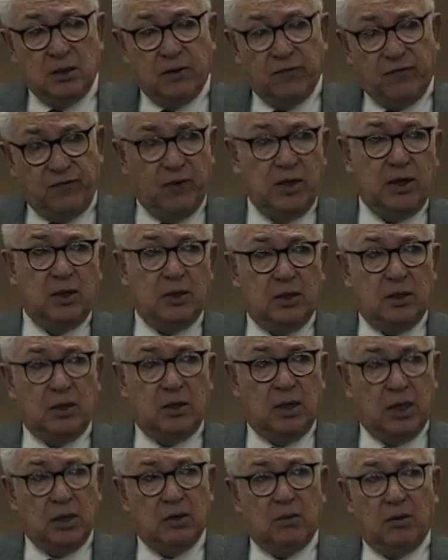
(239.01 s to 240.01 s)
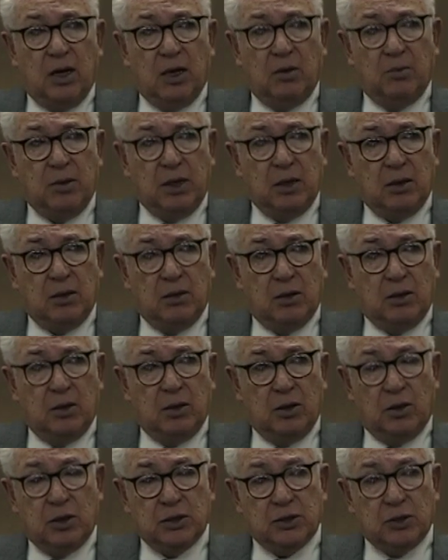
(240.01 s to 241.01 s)
defeat another army, you know,
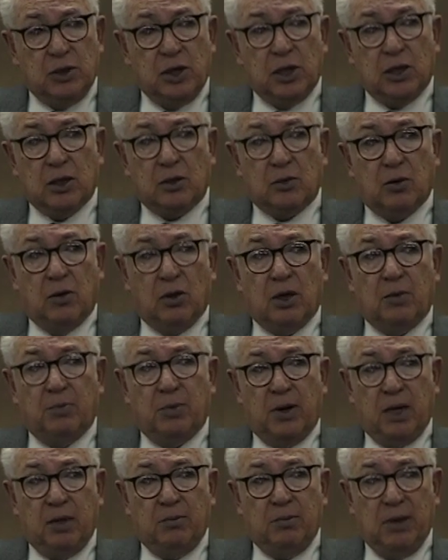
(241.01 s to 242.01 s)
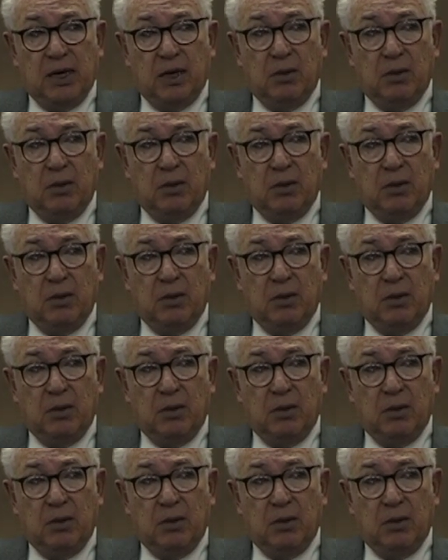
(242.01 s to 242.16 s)
and also he could call upon